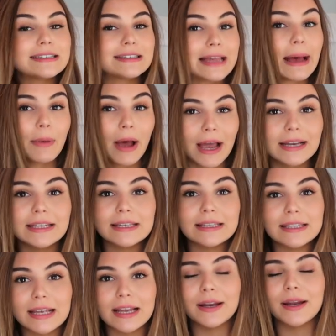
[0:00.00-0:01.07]

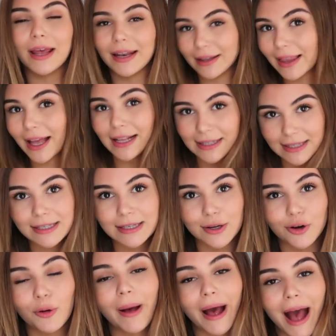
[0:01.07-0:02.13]
semi-decent and that's
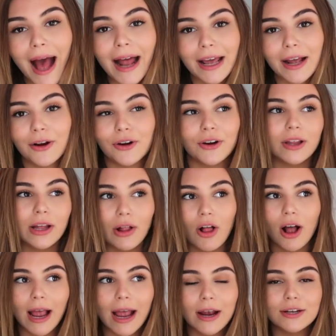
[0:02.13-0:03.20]
still bad at curling
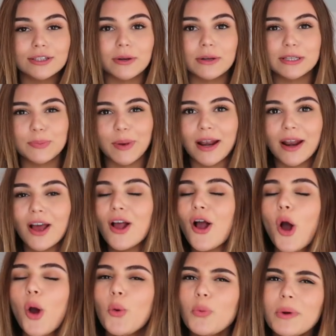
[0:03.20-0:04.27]
long hair, so it's been a